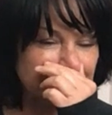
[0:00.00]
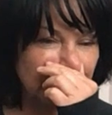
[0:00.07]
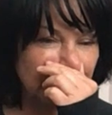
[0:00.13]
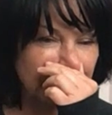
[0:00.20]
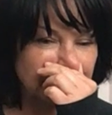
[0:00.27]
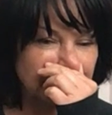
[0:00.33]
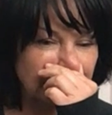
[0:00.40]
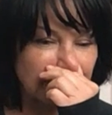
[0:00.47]
but
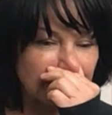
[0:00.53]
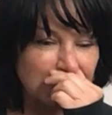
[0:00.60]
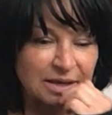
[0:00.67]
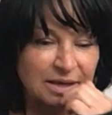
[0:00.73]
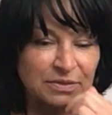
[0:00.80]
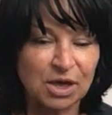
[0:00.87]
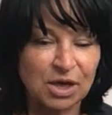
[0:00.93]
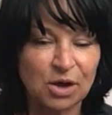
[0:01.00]
I think
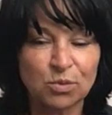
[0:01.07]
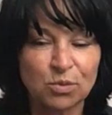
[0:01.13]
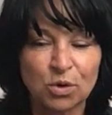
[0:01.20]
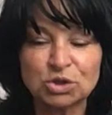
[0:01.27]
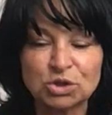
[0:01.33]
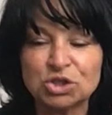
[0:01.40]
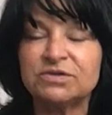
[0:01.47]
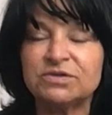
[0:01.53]
that
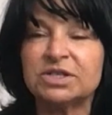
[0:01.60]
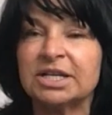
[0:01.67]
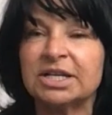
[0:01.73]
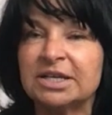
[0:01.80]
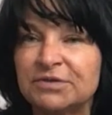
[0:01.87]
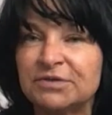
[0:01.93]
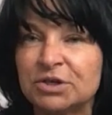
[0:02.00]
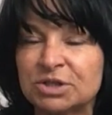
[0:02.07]
once you've done
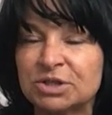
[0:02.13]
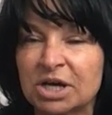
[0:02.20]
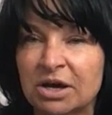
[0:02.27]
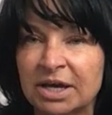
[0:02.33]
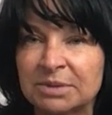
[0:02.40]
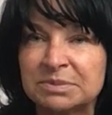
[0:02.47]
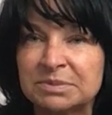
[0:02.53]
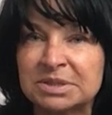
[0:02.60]
it a few
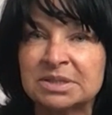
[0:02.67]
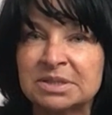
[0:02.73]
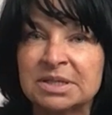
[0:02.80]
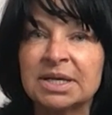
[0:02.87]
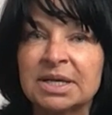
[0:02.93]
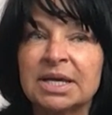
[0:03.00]
times,